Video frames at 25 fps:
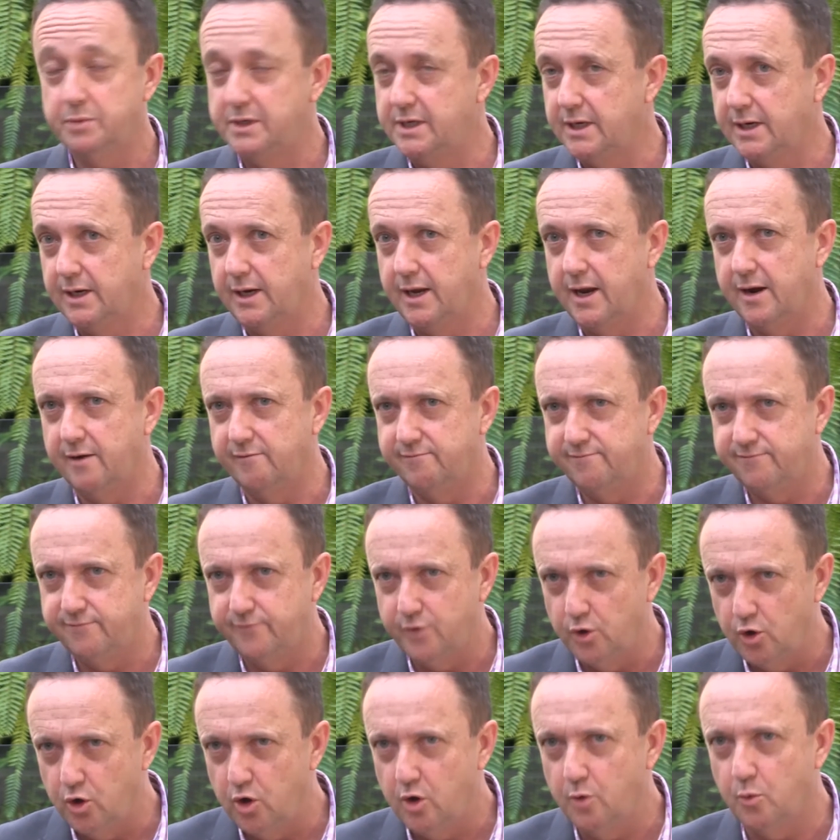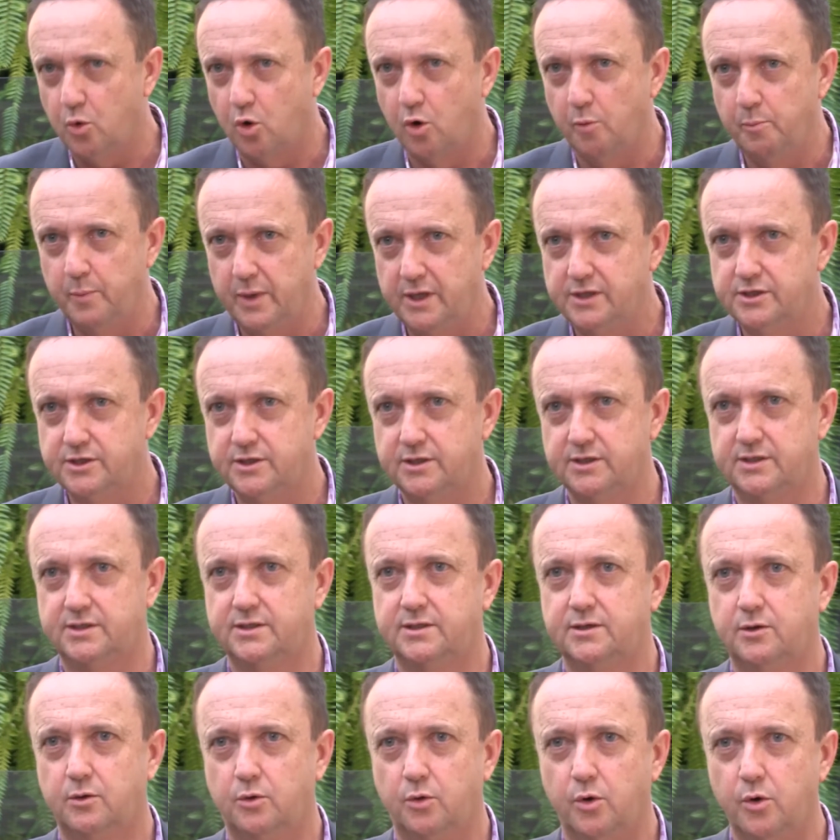particularly at a firm or a
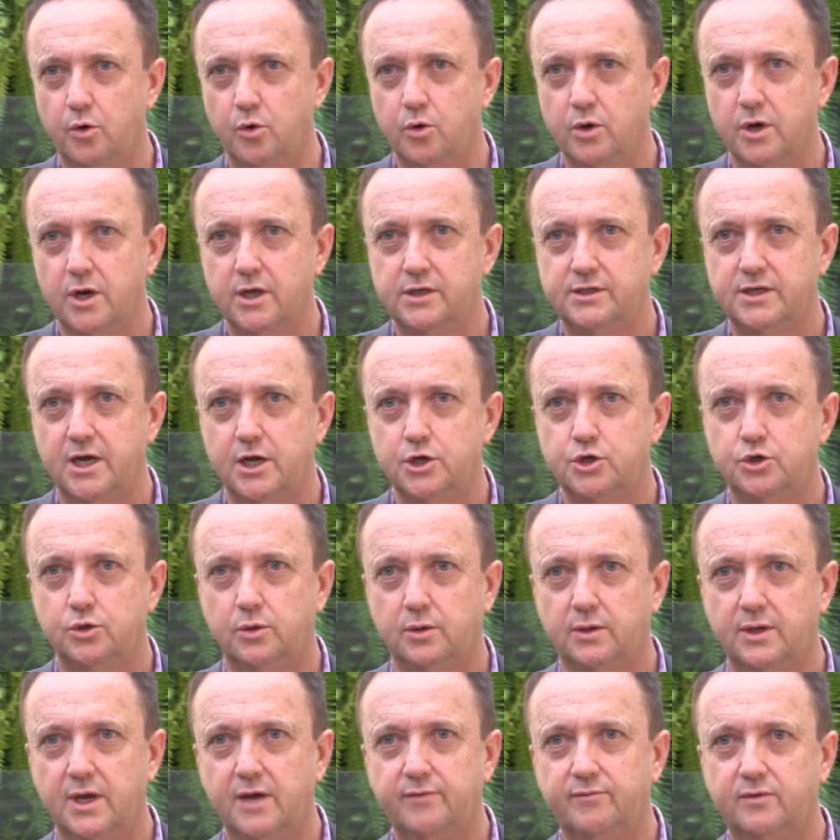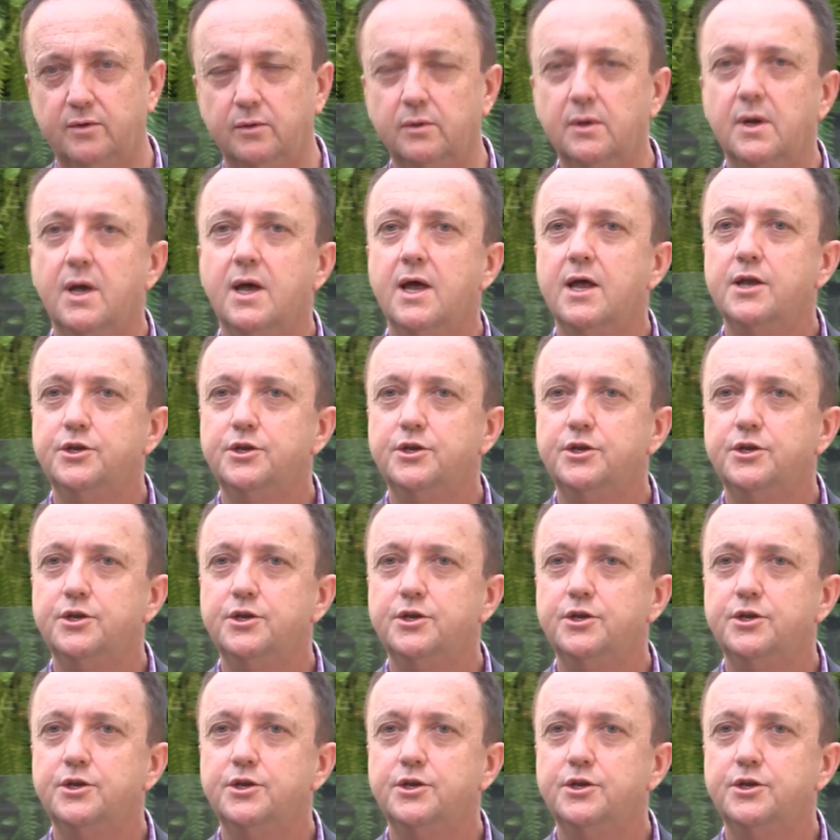business or an organisational level,